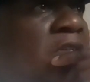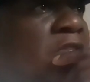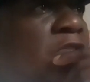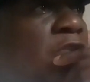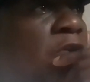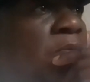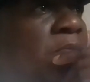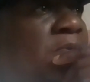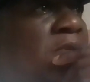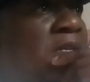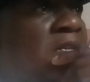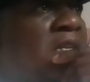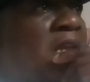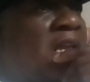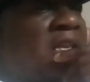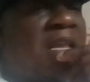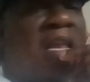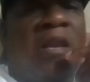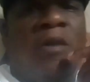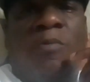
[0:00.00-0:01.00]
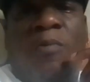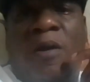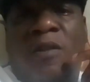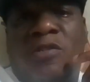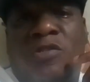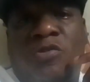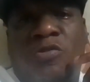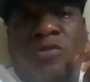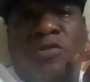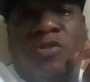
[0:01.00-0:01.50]
something that
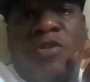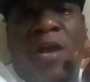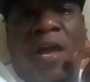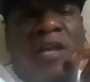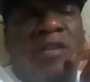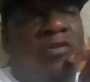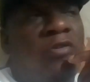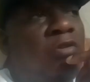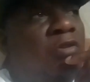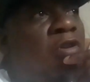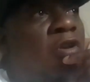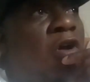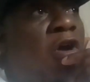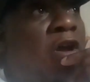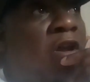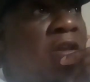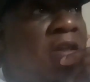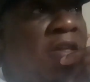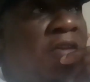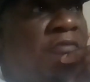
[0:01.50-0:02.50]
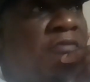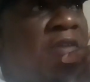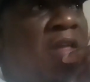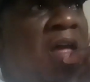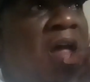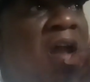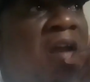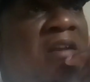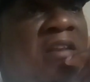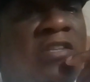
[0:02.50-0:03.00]
anyone should try to learn if
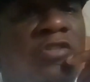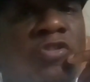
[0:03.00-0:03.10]
they are